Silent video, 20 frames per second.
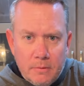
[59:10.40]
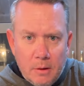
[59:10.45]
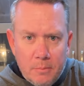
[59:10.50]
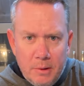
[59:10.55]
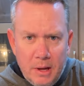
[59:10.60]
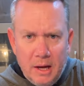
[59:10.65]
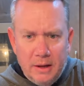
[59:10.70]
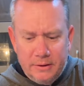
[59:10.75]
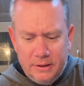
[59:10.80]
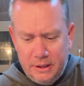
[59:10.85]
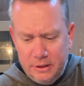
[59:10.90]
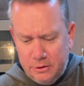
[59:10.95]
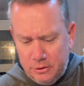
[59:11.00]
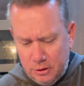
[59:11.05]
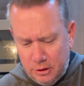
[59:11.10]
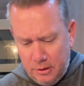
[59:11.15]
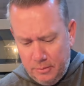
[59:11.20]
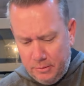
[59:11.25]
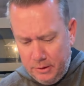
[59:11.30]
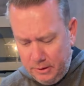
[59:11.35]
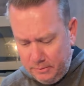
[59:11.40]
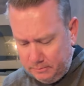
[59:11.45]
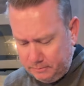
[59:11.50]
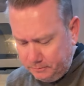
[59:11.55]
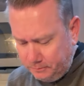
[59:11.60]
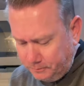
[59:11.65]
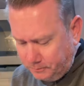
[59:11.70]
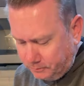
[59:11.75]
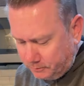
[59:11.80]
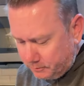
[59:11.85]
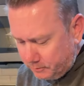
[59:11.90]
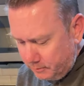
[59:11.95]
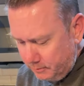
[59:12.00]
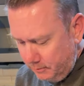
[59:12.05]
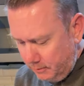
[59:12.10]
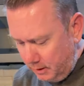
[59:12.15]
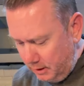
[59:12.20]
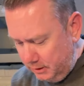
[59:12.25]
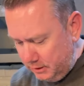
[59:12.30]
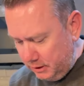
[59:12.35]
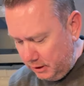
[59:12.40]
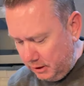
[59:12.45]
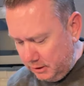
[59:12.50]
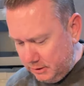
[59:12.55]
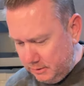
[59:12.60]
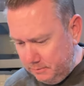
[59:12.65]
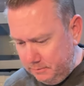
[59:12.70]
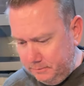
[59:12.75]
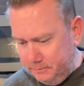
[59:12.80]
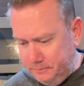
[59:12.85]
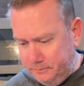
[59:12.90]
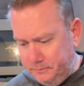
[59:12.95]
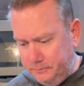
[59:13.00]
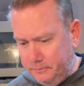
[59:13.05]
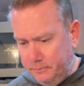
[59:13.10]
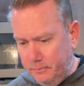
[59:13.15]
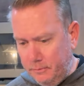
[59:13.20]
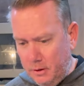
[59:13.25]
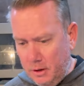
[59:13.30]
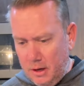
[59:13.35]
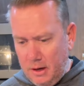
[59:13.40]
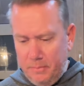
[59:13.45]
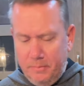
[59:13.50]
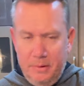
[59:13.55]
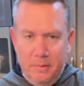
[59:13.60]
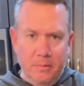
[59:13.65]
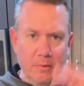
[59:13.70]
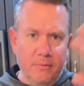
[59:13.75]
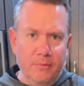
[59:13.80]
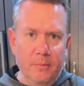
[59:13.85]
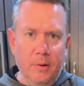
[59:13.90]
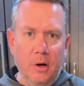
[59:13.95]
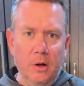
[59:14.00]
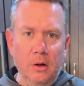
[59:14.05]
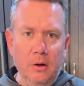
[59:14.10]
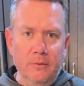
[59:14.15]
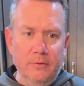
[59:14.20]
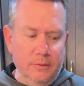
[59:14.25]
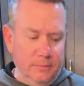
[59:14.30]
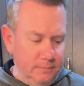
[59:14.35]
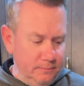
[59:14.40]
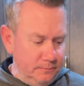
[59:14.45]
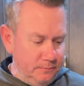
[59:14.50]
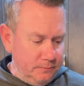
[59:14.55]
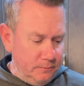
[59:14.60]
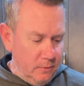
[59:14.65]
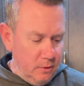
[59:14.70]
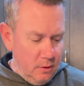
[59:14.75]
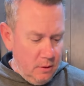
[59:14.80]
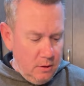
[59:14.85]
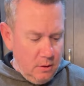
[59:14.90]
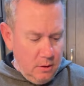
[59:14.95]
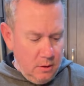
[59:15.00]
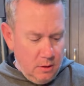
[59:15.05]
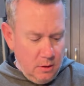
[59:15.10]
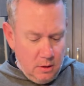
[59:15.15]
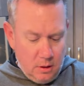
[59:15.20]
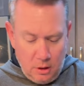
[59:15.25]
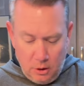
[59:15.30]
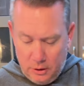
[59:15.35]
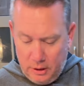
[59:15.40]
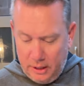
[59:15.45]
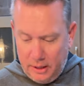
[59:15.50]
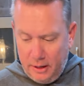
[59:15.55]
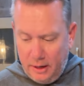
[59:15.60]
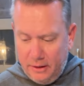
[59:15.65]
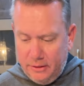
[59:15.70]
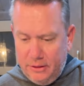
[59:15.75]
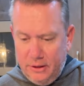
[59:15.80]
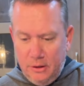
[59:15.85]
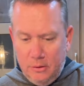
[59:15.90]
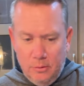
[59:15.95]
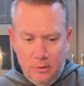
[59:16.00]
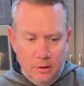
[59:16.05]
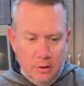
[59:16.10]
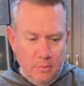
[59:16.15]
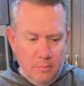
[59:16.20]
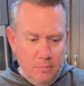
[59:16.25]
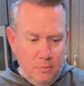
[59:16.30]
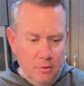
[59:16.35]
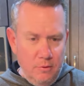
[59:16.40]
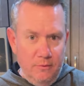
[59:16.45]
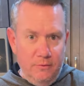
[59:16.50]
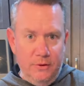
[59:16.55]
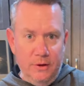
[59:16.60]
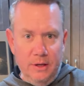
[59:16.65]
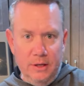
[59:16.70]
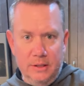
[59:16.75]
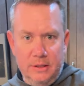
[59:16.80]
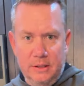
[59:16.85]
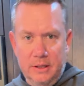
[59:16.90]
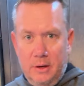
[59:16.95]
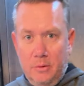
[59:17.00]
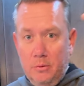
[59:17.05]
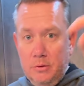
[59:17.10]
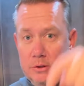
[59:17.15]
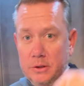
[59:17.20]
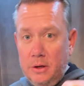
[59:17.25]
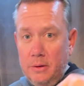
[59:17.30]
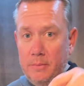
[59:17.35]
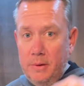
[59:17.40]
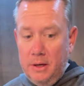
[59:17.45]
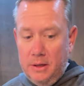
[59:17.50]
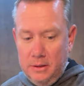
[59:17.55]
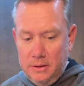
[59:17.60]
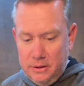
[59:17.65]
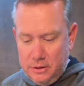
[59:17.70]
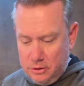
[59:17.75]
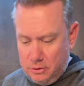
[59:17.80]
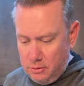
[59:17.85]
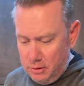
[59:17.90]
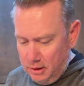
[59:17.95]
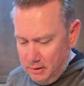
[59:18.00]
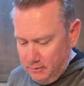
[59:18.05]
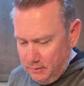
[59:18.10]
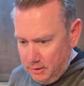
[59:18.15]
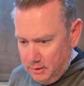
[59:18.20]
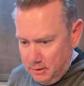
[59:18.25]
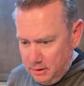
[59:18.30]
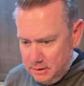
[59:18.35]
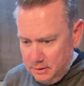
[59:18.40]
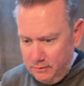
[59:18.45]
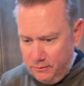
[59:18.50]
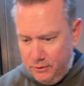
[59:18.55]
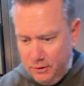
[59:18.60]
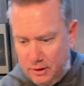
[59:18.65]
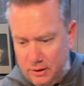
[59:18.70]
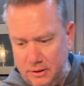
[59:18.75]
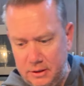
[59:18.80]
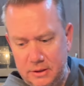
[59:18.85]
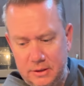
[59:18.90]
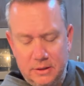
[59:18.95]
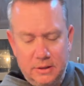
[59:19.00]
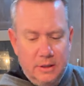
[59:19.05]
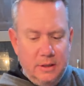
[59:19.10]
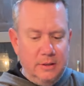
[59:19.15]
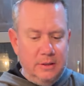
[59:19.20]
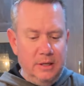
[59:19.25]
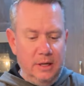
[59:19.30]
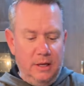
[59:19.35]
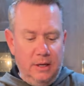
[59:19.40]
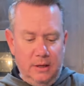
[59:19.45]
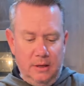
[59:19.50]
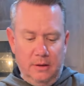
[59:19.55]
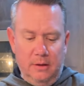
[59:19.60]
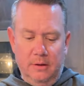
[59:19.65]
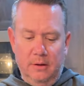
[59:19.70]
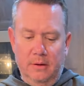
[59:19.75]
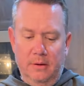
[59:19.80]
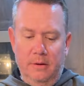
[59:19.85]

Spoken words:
Yeah, thanks for coming in. It's awesome. Got people from all over. Okay, I think we're gonna move this and we'll start making this gravy because I feel like this is gonna take